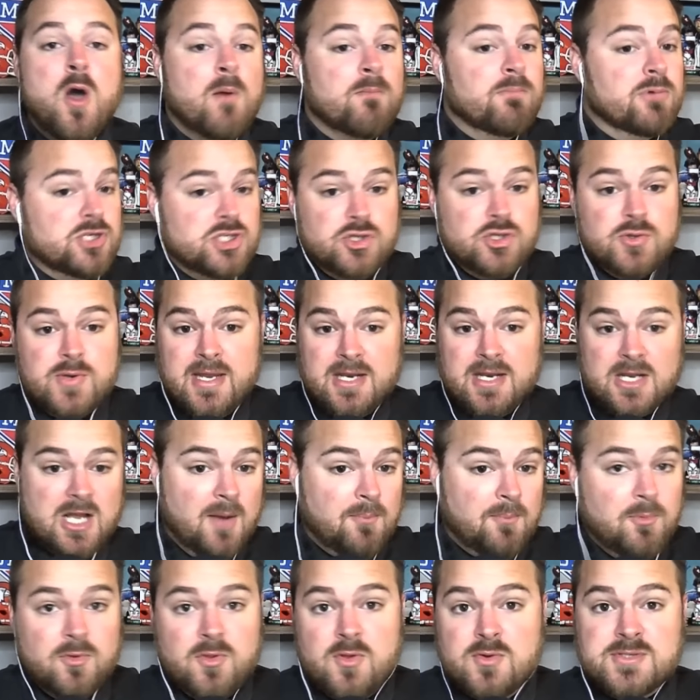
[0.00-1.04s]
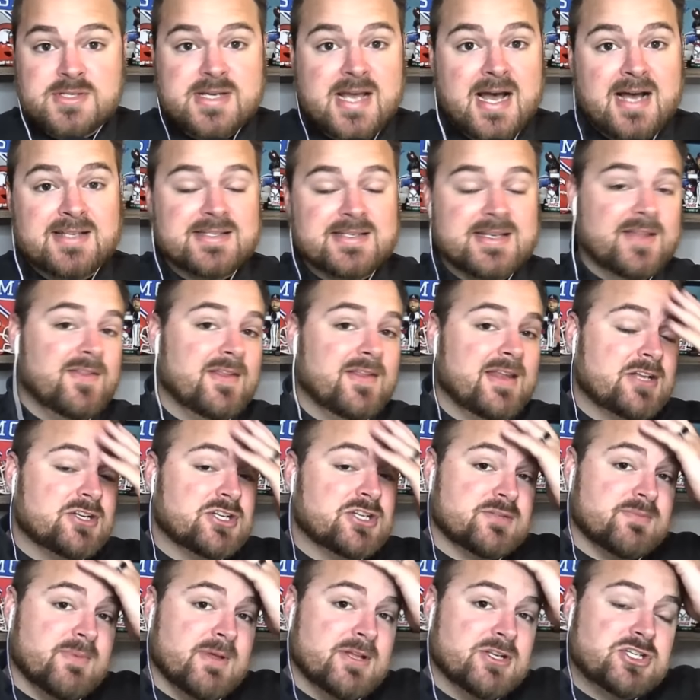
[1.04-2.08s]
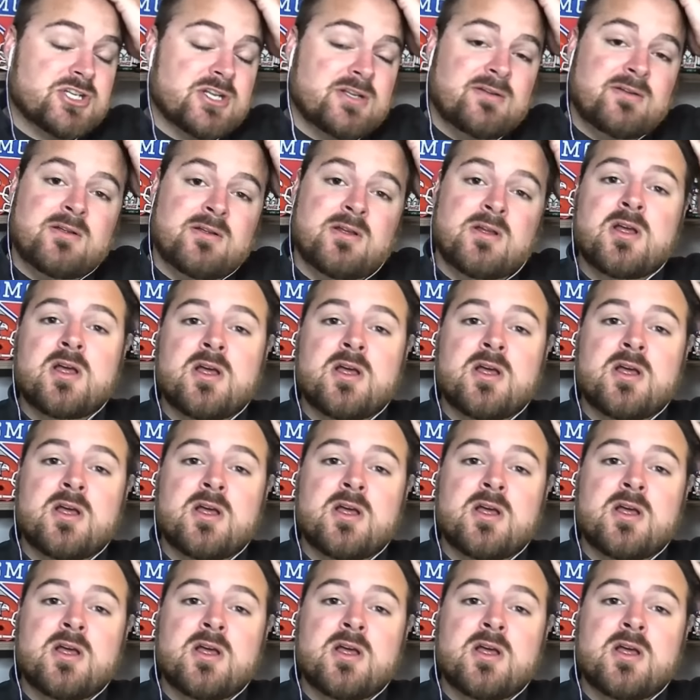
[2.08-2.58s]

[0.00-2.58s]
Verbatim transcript: but you get a couple of those guys in that I just mentioned.